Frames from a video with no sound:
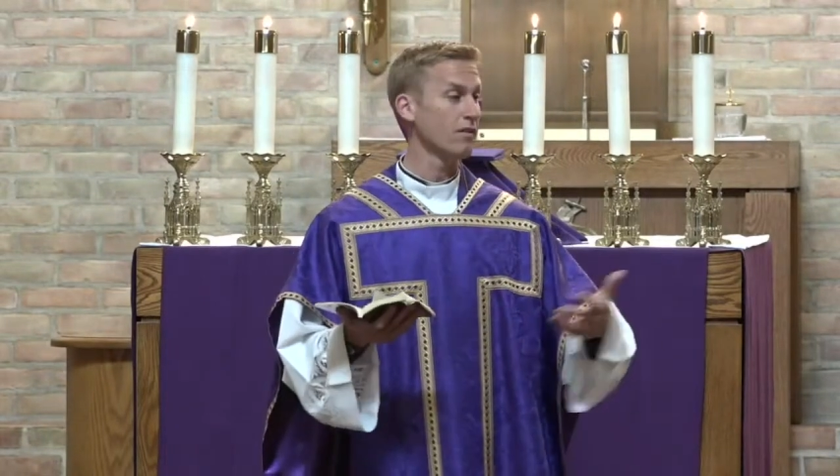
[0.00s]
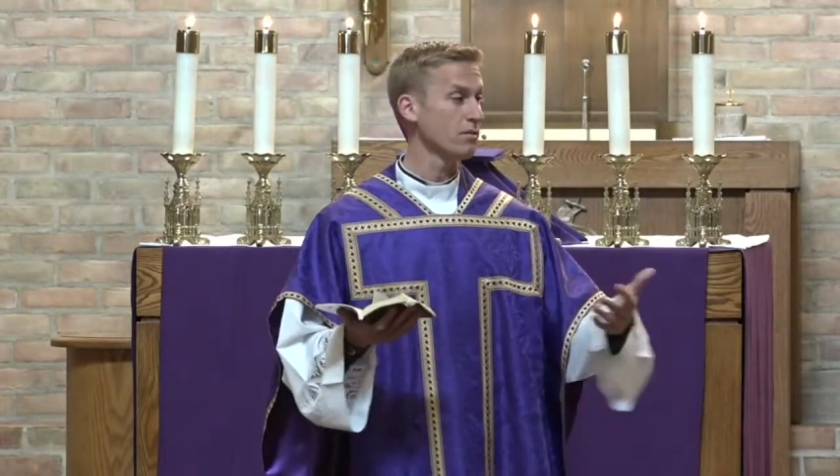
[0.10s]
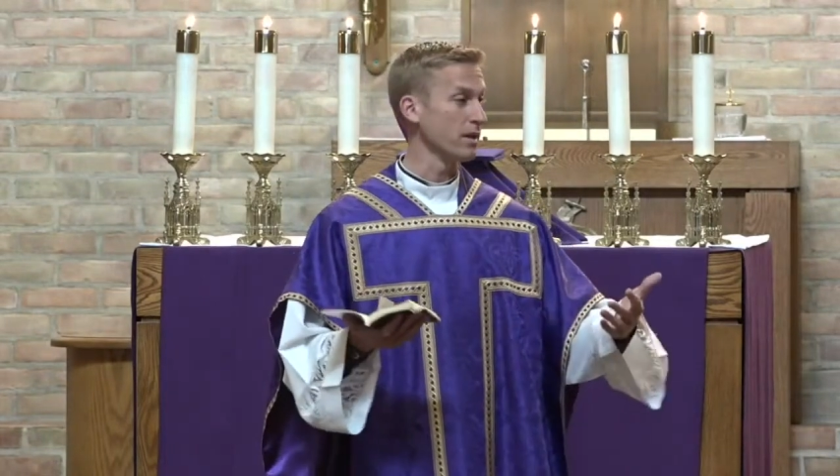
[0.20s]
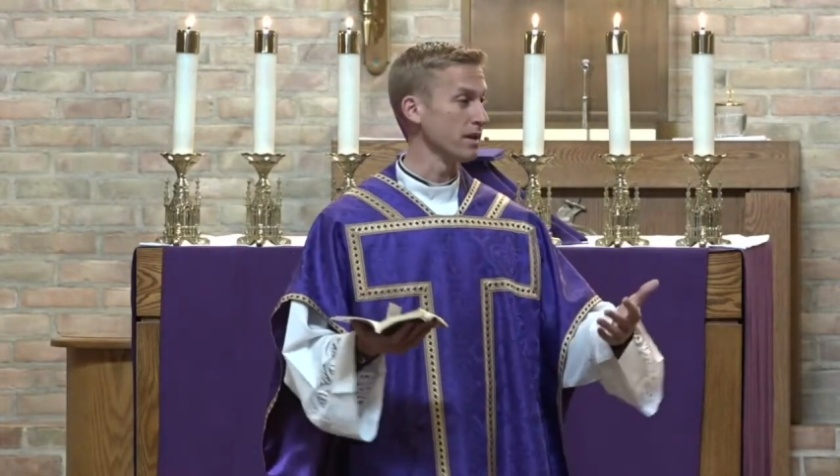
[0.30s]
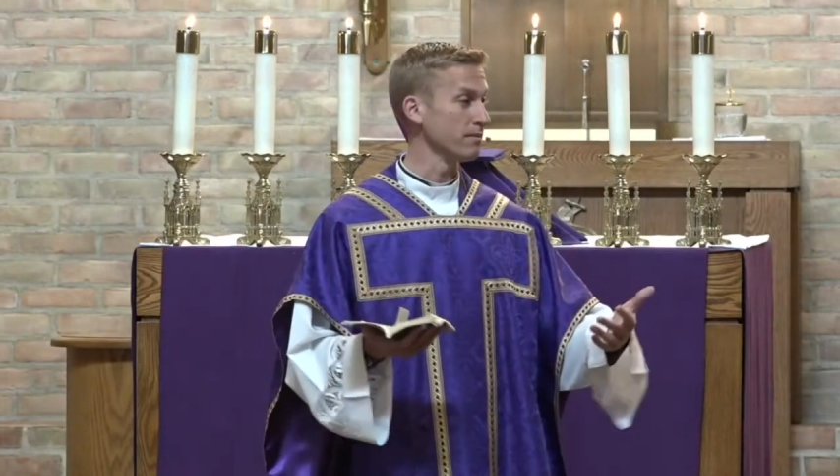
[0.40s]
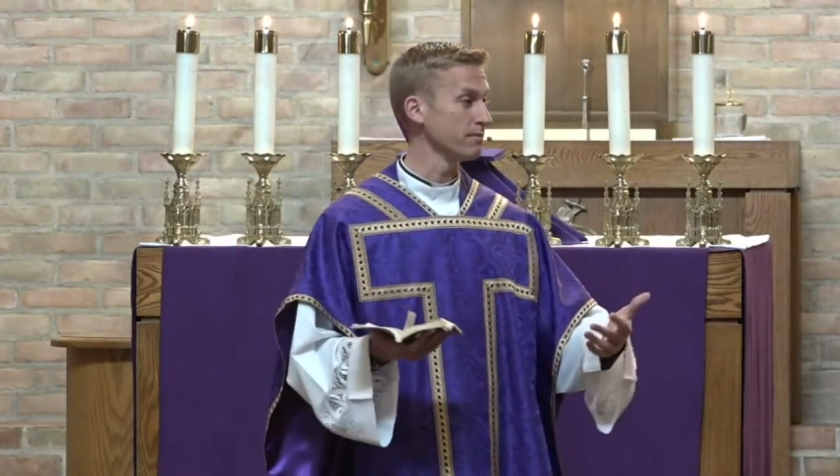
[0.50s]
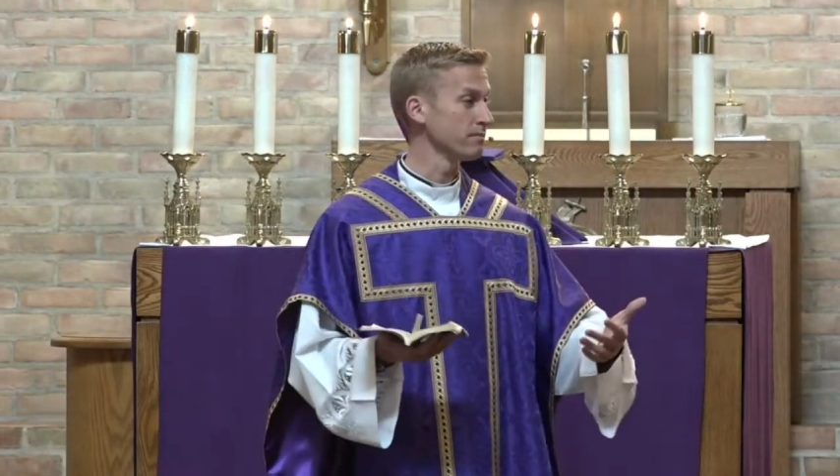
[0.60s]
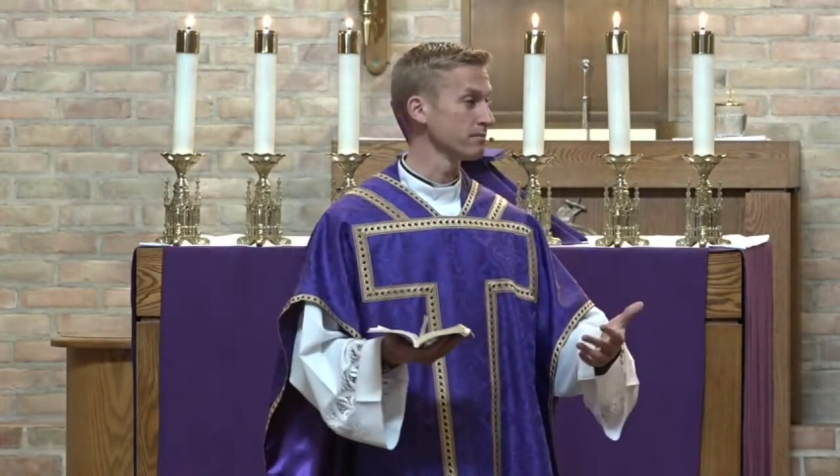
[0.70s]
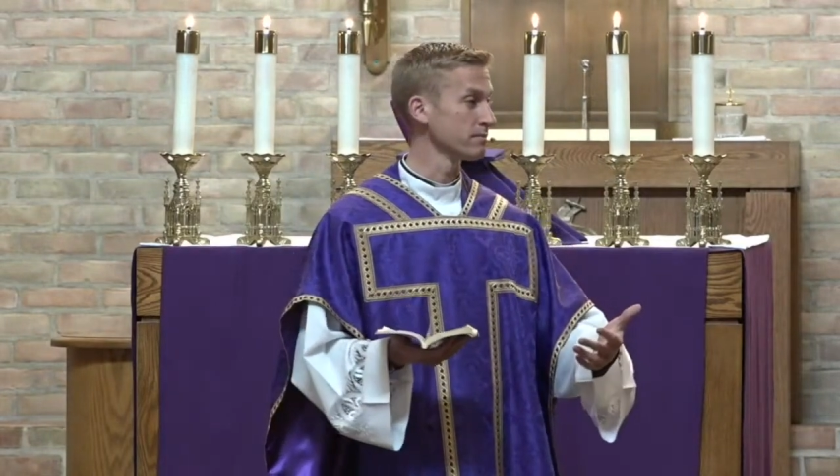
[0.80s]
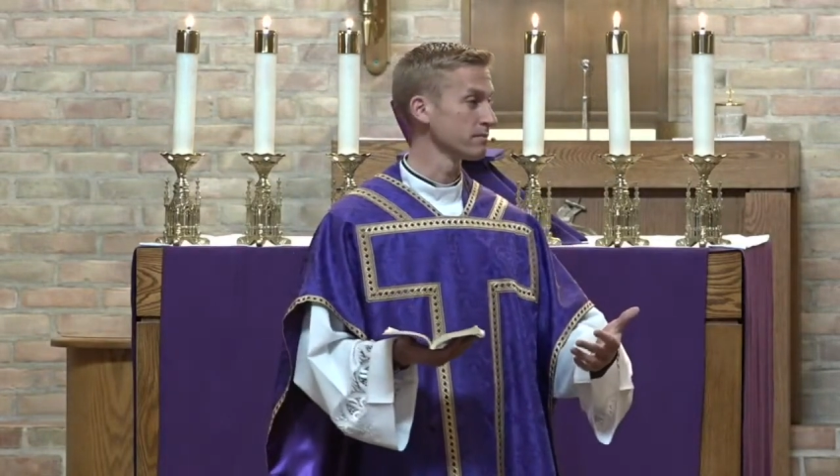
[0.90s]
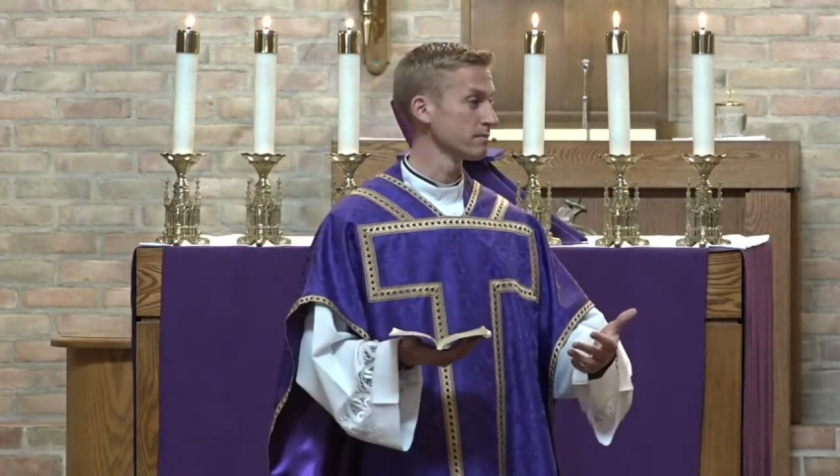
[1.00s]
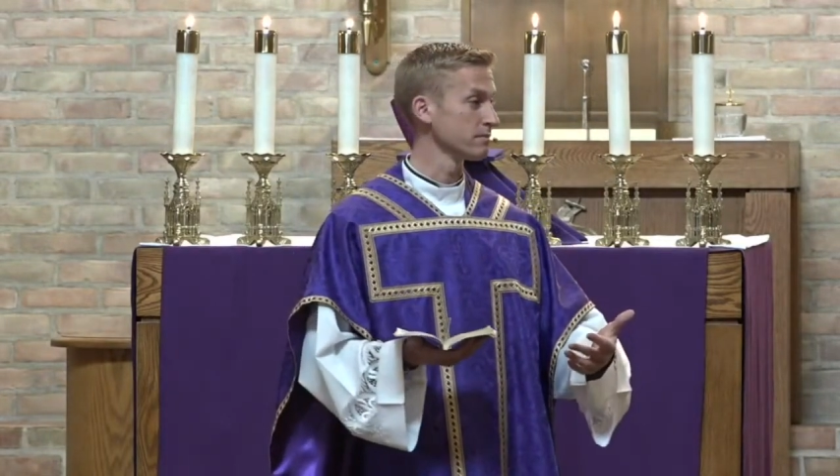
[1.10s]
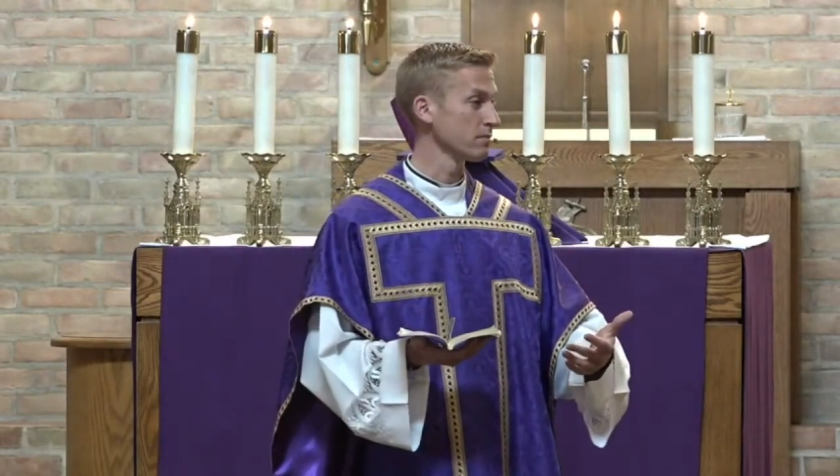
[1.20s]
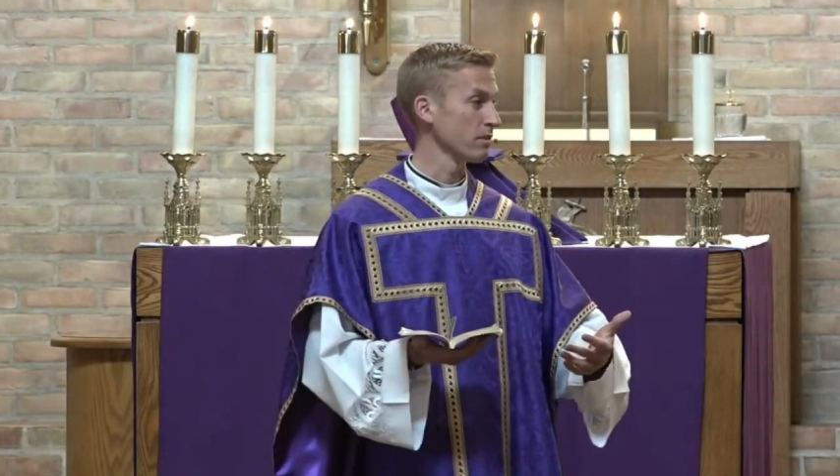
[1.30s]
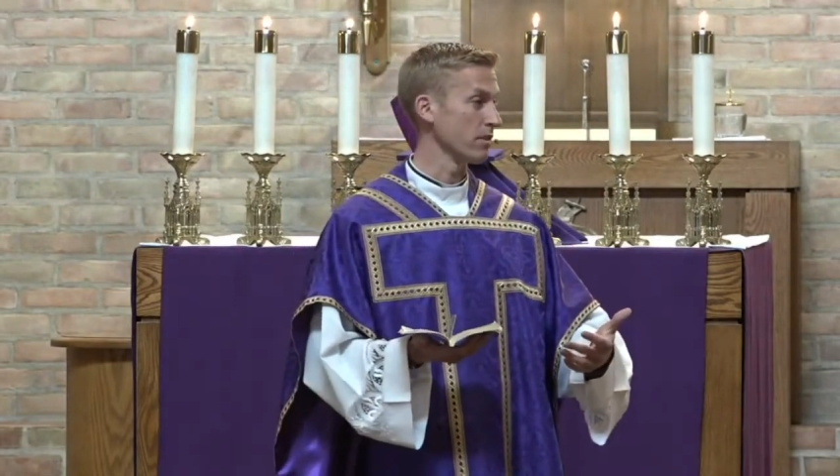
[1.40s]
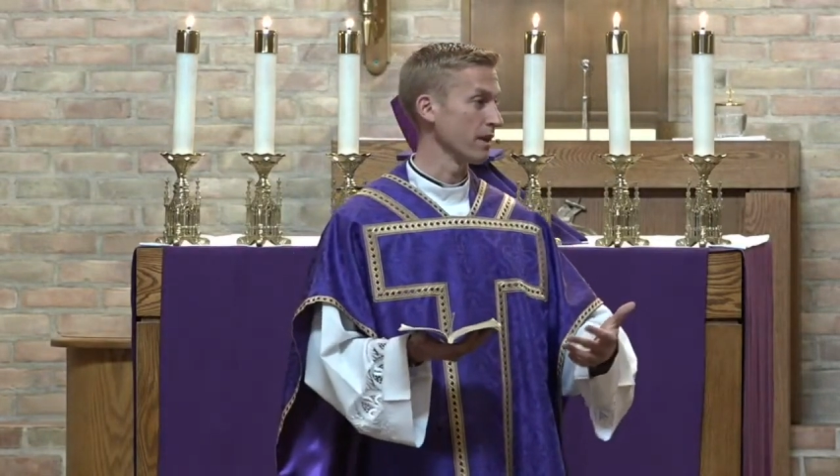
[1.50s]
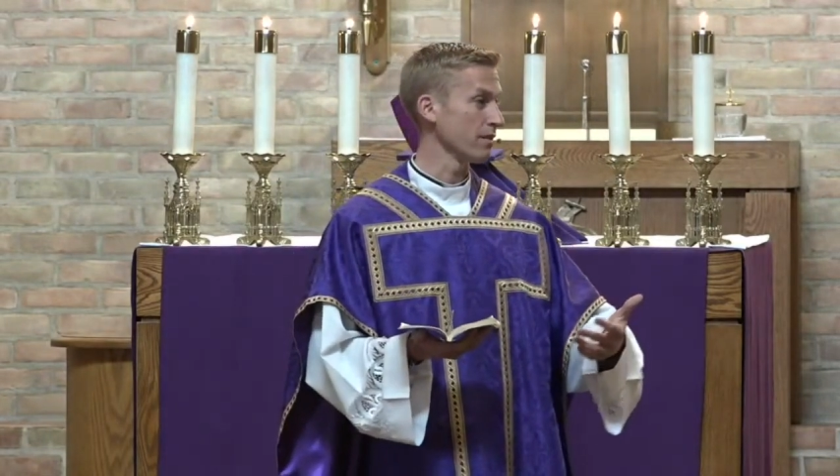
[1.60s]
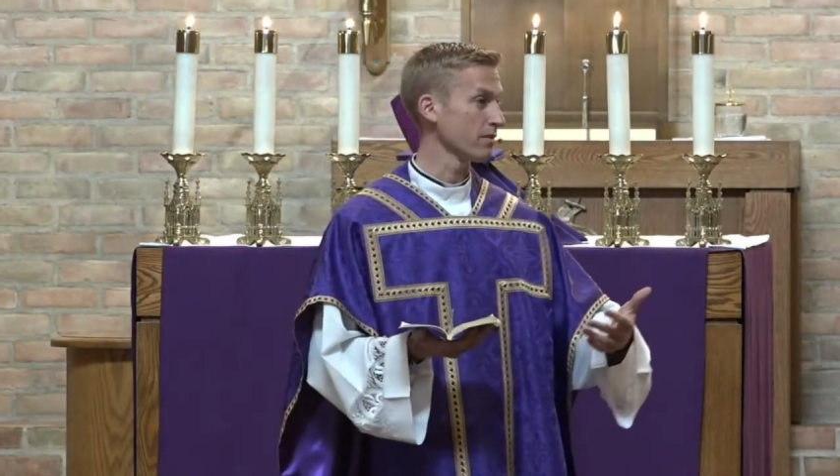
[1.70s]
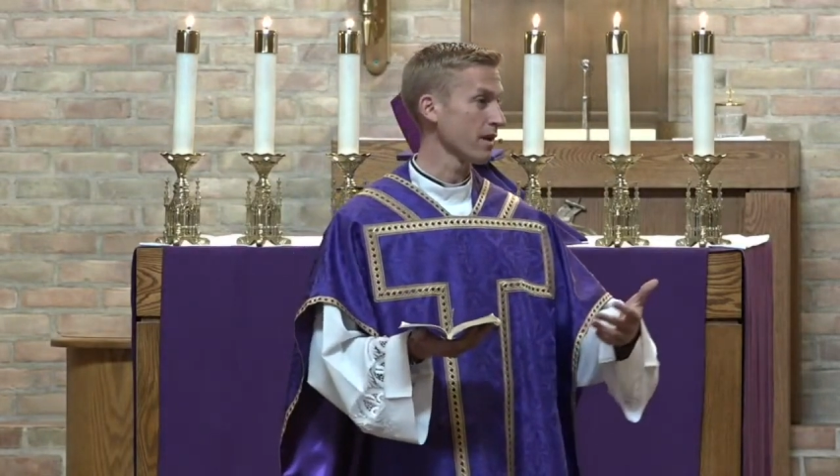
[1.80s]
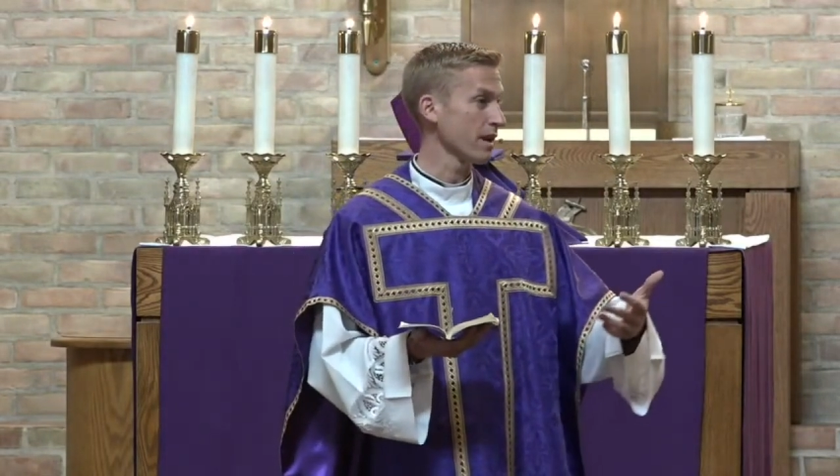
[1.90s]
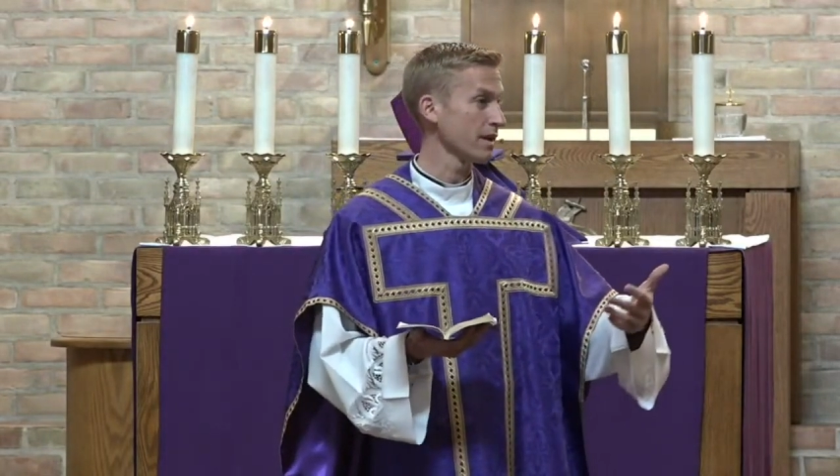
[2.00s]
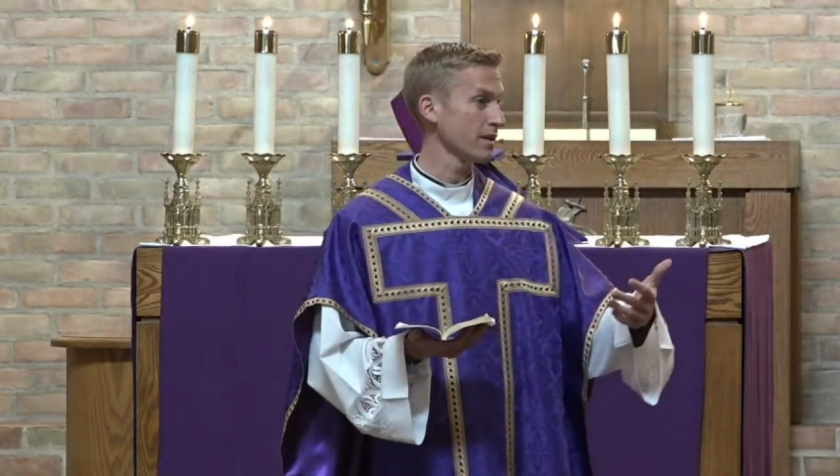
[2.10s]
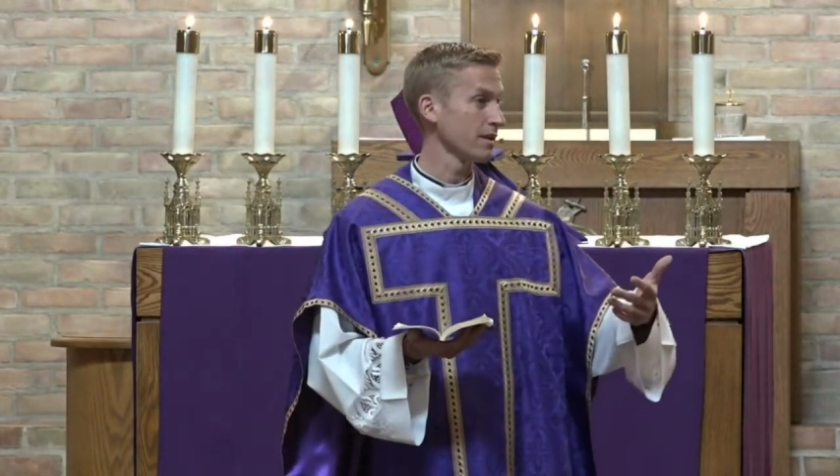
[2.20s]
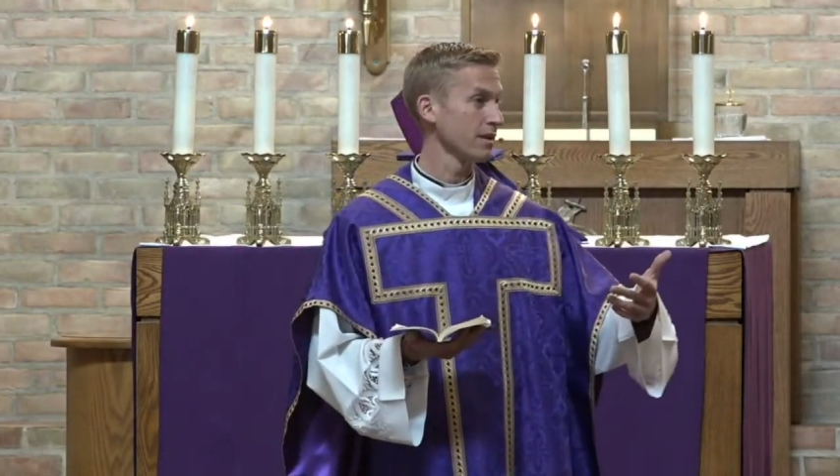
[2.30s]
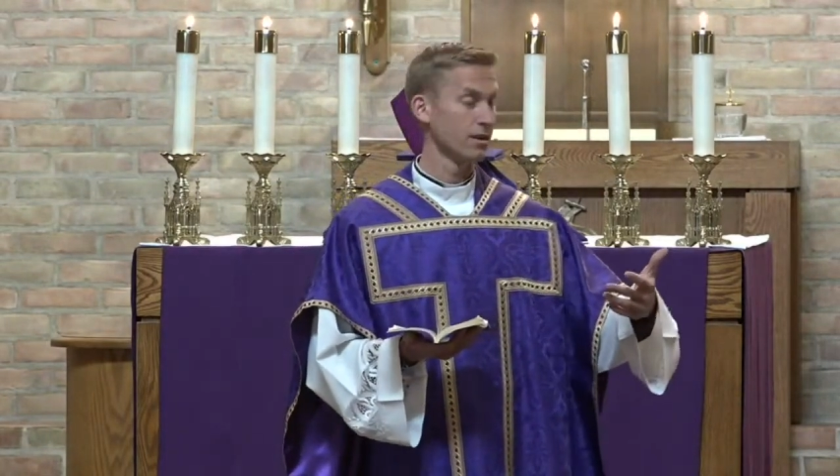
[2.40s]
government. Things like